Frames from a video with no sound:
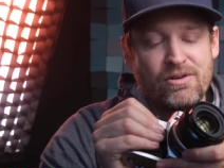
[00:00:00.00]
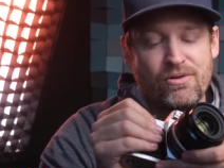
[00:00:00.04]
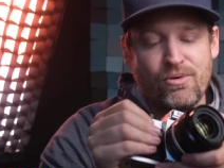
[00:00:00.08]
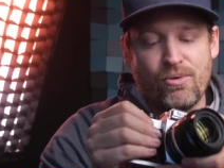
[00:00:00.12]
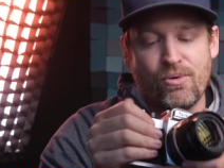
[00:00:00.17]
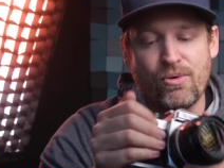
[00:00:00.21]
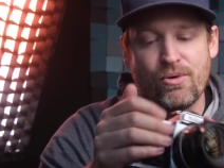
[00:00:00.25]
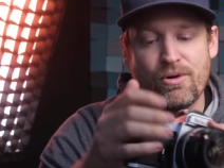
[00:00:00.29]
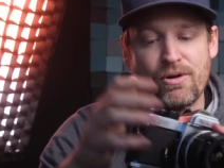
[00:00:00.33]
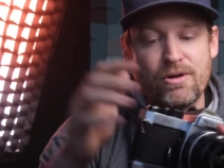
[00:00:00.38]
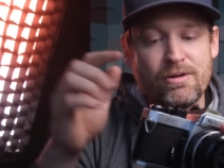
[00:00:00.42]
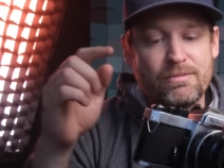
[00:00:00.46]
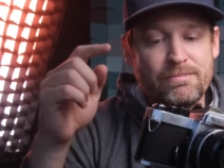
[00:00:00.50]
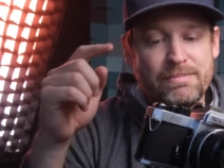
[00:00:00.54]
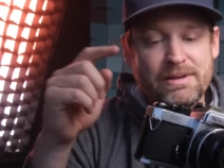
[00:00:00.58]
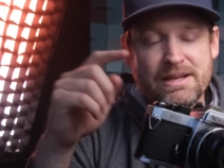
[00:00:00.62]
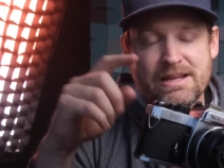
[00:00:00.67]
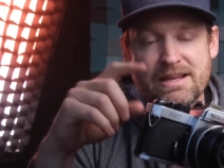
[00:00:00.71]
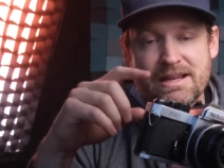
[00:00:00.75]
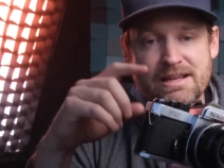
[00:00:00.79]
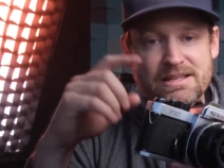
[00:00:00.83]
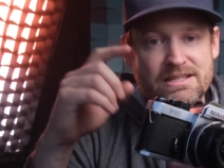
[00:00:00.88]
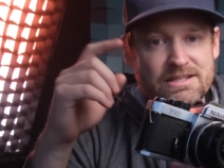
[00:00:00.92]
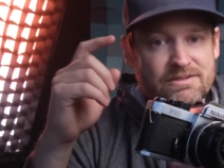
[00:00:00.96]
or
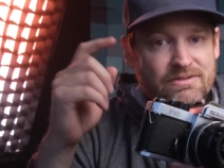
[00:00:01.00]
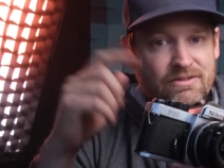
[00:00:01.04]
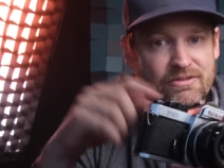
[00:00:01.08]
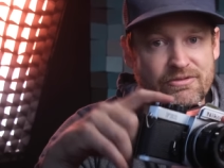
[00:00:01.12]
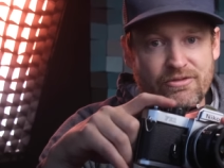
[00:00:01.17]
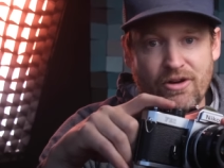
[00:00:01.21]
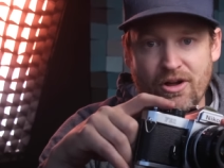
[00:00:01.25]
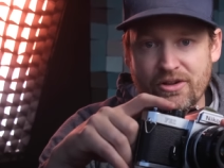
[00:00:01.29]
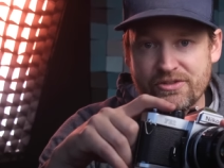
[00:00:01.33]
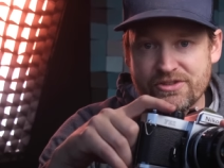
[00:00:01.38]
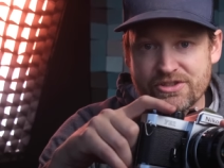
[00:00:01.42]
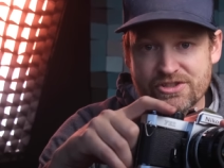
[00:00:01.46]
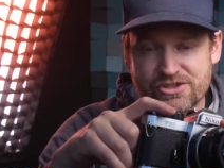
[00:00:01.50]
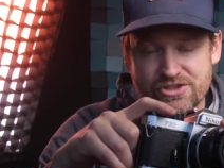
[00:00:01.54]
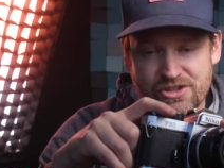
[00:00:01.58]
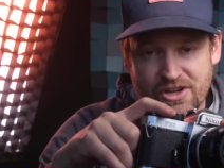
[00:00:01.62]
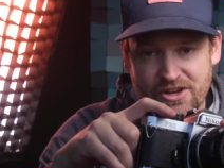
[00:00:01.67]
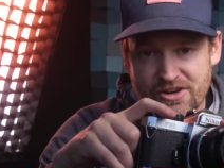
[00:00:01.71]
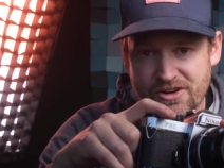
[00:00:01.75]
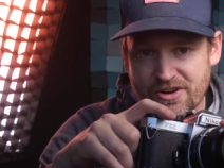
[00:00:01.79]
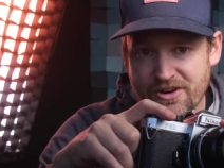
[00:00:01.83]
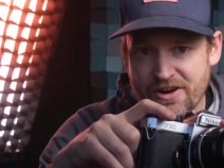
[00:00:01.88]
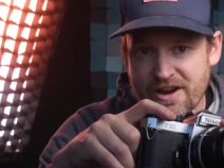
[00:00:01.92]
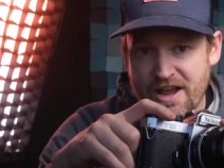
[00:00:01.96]
because of a faulty
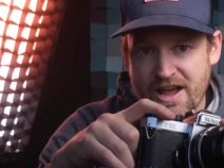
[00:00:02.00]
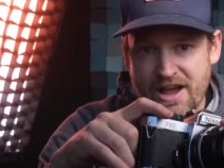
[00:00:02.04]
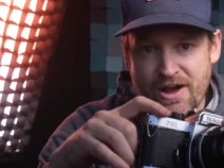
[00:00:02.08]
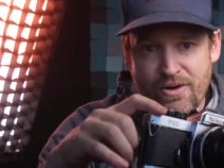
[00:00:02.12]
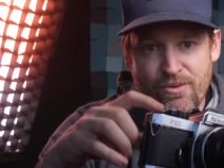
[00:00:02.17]
shutter?